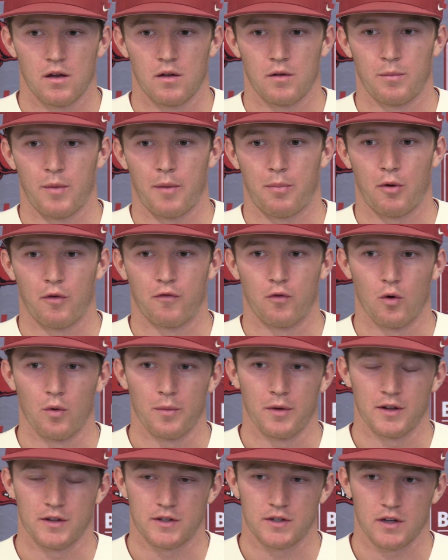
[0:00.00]
my
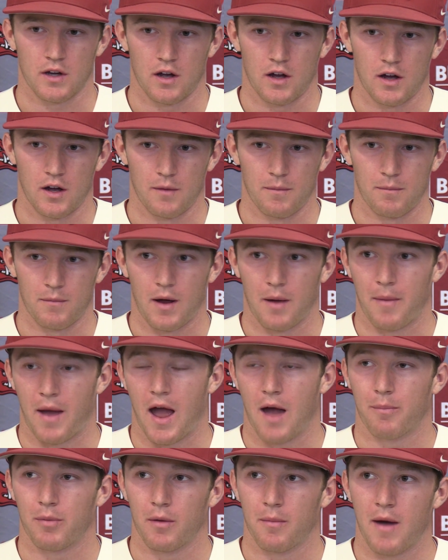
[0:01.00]
performance, I'm
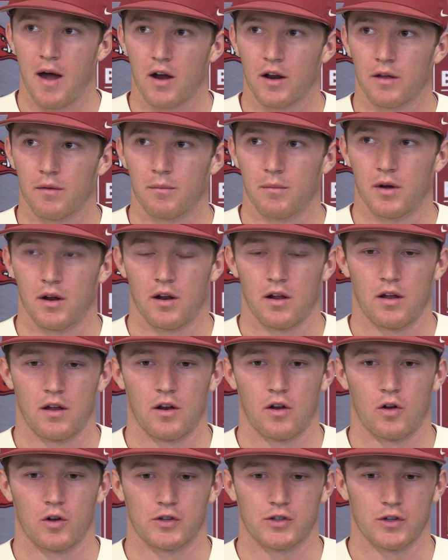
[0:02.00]
happy about it, but
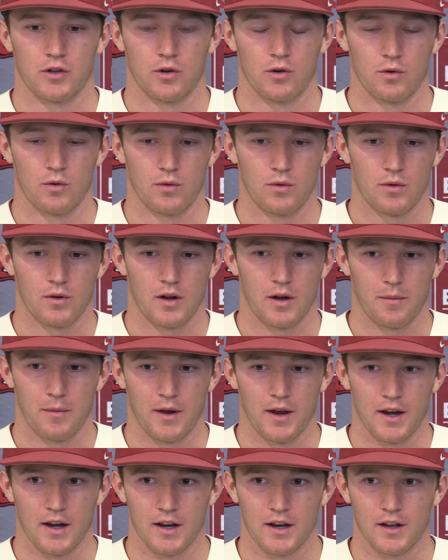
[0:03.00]
it also, I
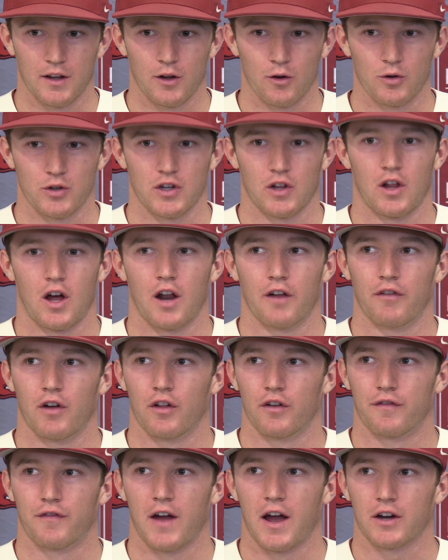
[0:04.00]
mean, there's a lot of
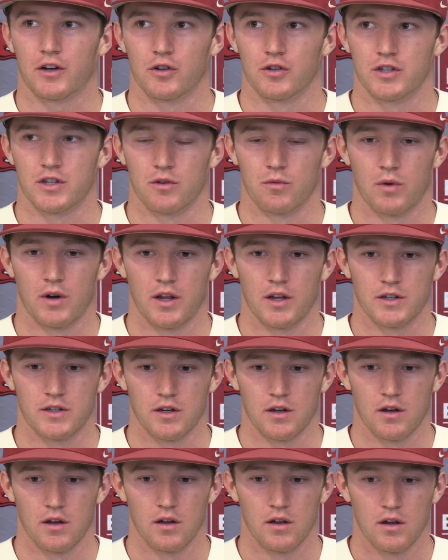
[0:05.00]
other factors that went
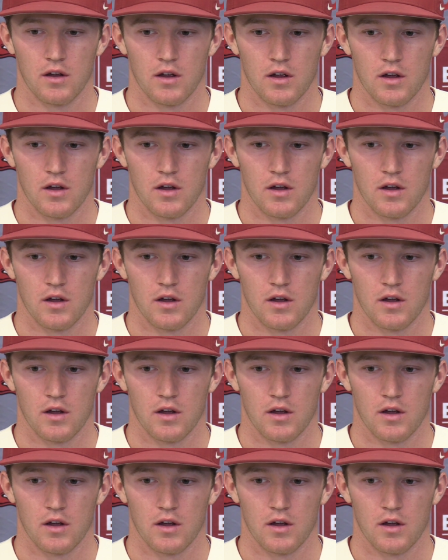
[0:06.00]
into